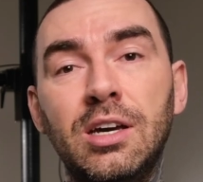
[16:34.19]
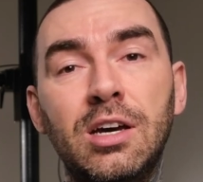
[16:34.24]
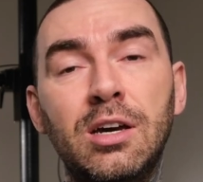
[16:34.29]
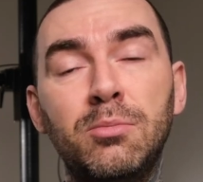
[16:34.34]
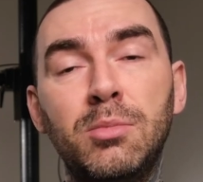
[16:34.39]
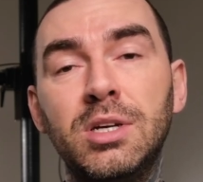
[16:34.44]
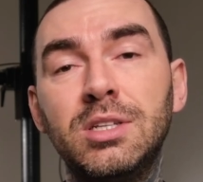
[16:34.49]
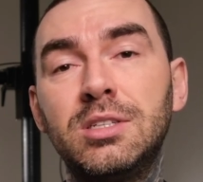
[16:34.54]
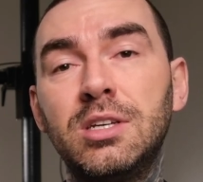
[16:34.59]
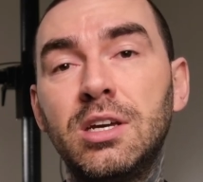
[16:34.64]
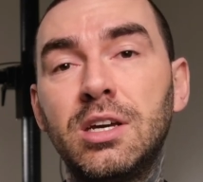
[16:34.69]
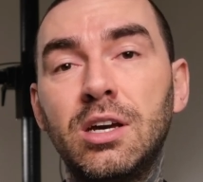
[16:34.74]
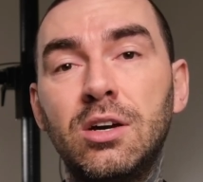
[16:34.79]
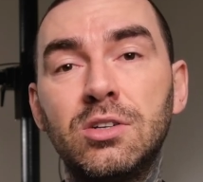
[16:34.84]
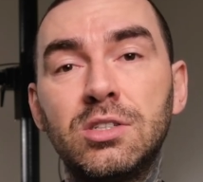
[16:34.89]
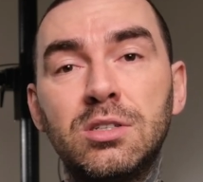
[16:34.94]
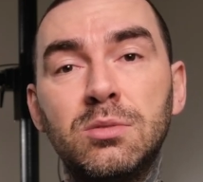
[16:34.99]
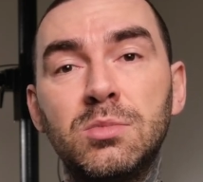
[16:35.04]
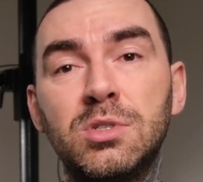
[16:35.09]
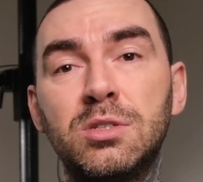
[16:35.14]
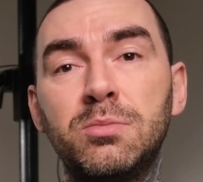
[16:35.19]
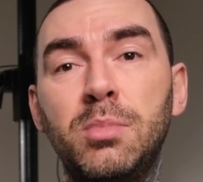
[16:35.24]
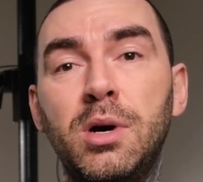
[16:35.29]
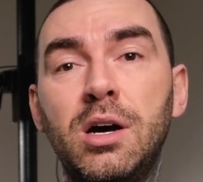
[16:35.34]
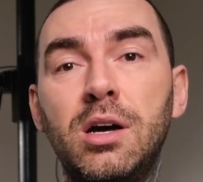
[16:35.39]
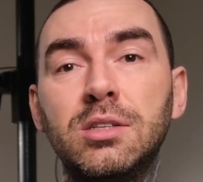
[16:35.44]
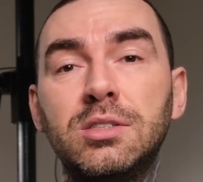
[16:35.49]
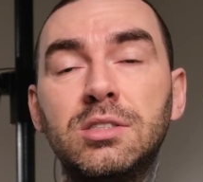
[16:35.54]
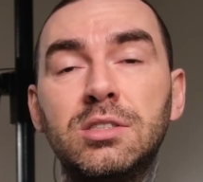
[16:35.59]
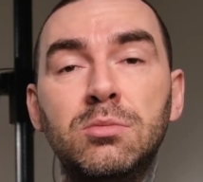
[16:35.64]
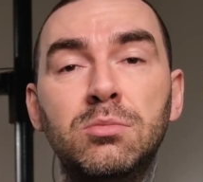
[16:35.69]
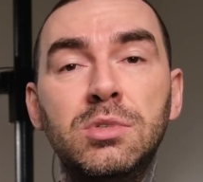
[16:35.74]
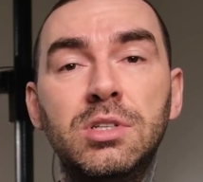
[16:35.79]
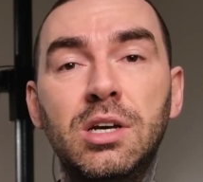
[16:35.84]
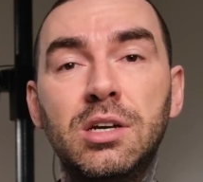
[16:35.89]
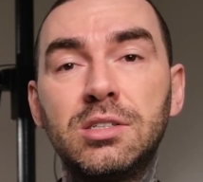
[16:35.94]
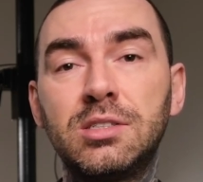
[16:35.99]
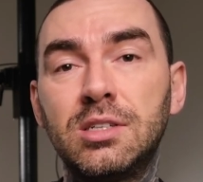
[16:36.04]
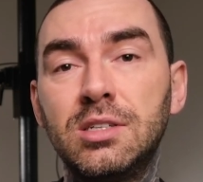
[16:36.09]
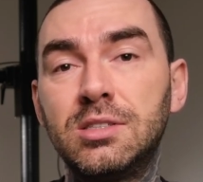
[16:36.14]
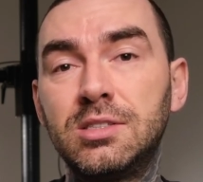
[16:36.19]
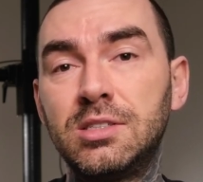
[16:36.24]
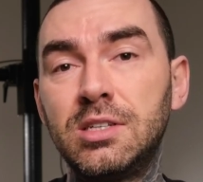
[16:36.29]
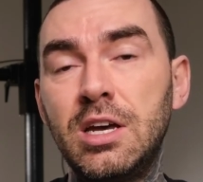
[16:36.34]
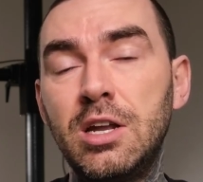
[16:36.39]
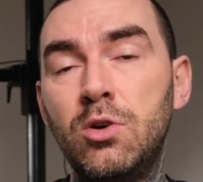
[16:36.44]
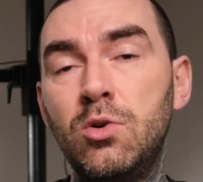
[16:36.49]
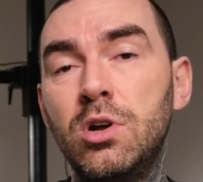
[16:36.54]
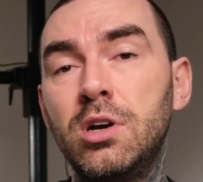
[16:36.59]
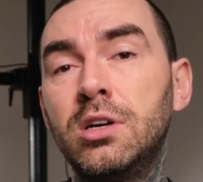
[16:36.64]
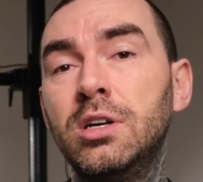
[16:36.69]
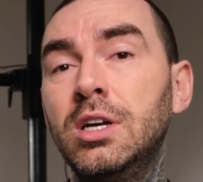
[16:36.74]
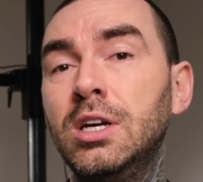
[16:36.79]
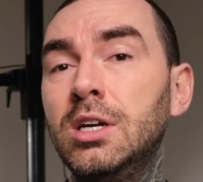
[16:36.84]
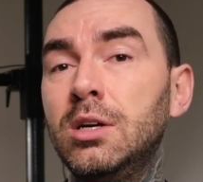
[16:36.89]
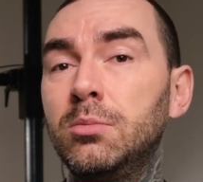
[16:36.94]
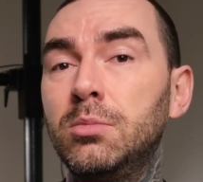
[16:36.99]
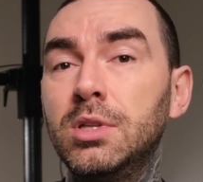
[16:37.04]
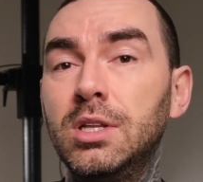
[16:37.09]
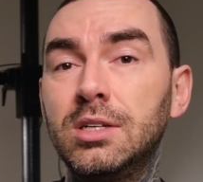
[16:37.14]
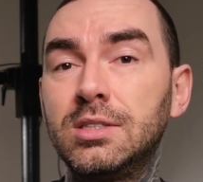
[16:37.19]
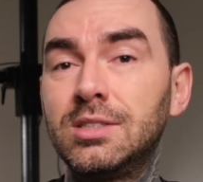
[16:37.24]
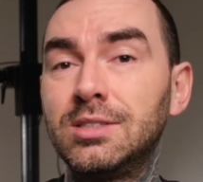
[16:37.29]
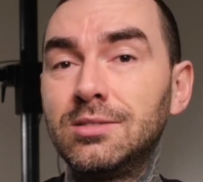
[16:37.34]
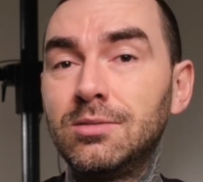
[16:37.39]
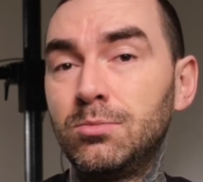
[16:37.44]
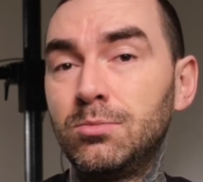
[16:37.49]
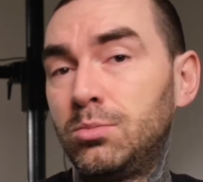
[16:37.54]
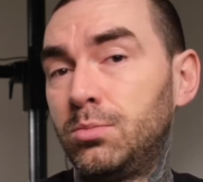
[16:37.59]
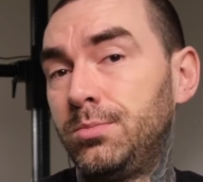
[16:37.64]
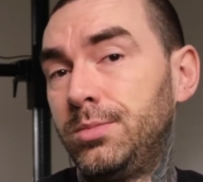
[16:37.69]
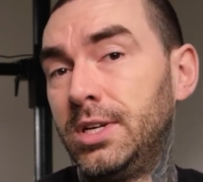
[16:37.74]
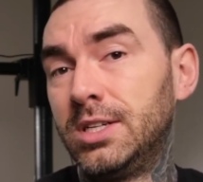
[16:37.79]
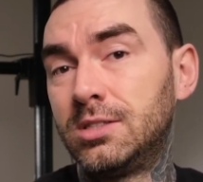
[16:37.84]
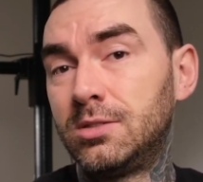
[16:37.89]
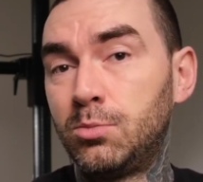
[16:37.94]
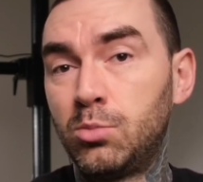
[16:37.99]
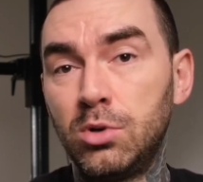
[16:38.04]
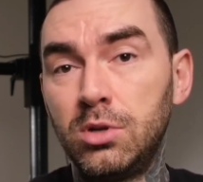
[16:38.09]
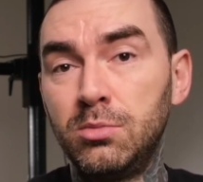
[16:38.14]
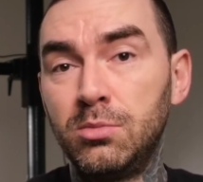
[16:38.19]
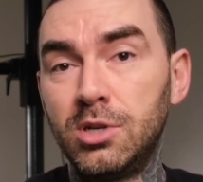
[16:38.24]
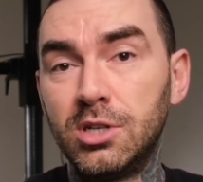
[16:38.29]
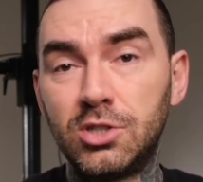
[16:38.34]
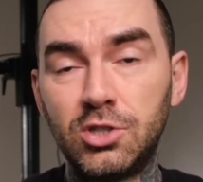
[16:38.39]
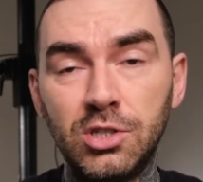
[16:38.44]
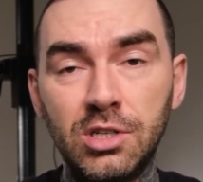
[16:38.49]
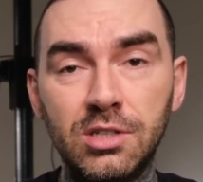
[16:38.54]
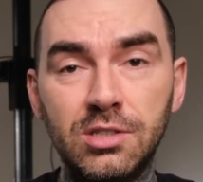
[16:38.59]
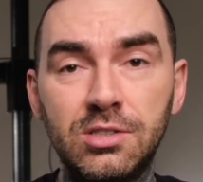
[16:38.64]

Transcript: I might take out some spots, some dust, etc., but that's pretty much it.